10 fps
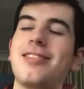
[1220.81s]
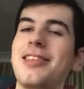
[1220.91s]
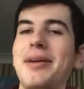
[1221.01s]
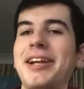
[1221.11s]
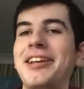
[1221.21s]

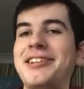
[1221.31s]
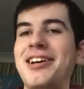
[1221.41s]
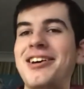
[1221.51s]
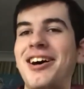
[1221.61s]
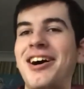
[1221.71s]
You're making this
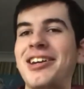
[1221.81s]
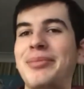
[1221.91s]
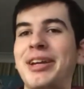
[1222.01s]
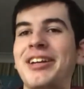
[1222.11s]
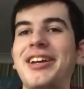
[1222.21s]
hard on
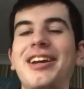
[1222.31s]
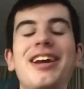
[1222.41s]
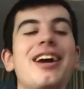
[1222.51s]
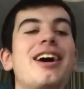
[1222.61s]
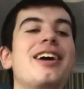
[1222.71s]
me.
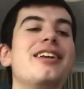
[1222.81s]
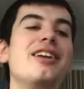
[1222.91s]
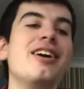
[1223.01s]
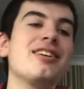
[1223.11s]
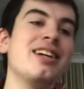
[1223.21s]

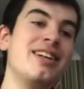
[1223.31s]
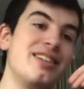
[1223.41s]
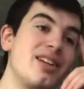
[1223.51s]
Okay,